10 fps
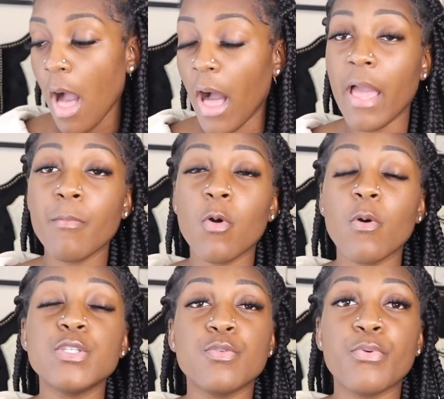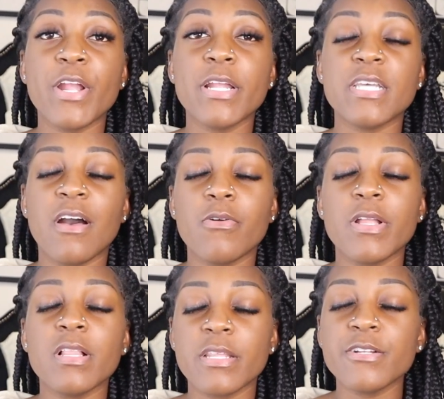I am going to break
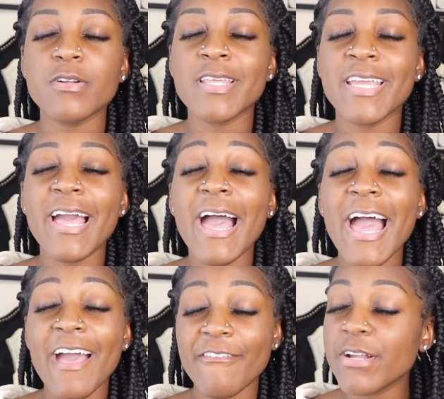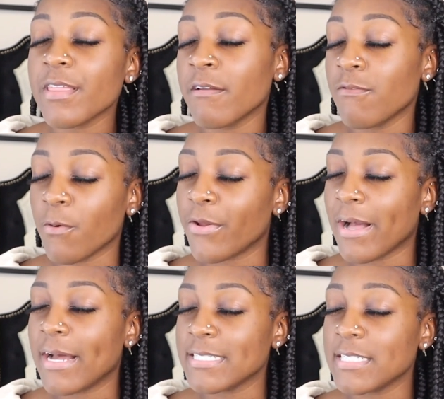down literally everything for you guys.